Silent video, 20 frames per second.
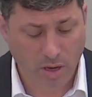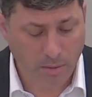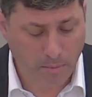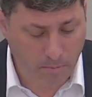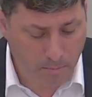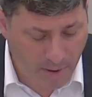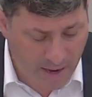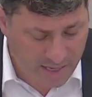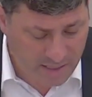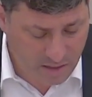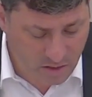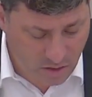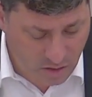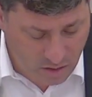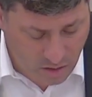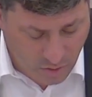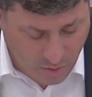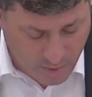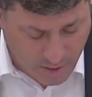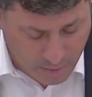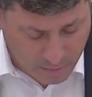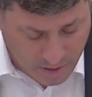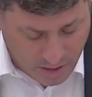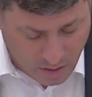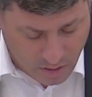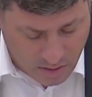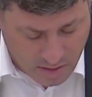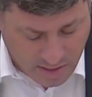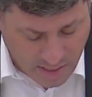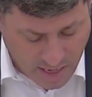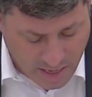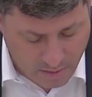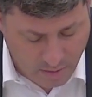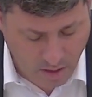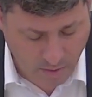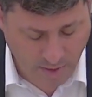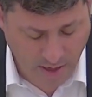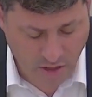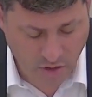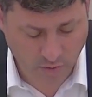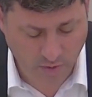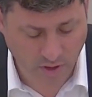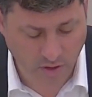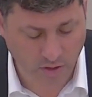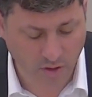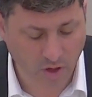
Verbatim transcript: Ma'isa derem gamliel eskenu kamashmon.